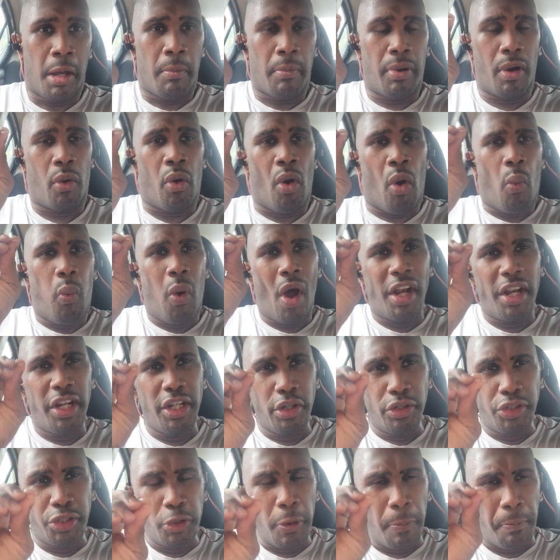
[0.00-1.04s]
But what do
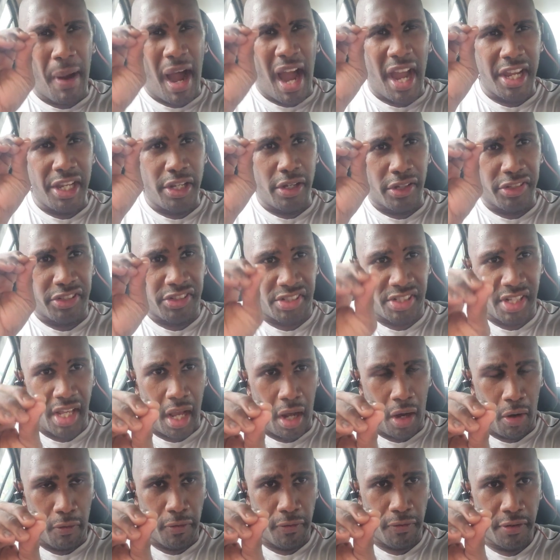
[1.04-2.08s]
you do by
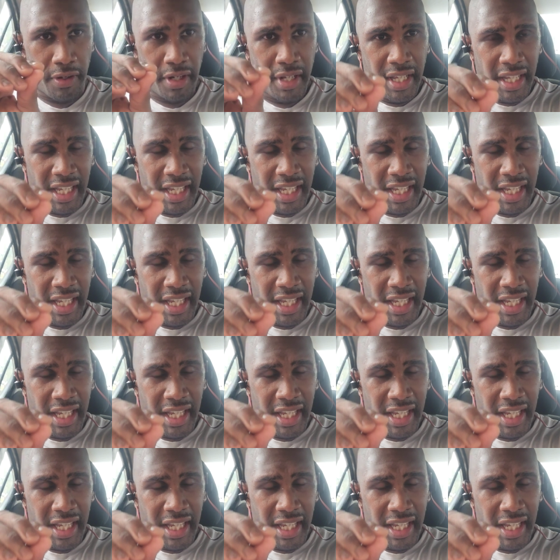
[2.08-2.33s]
yourself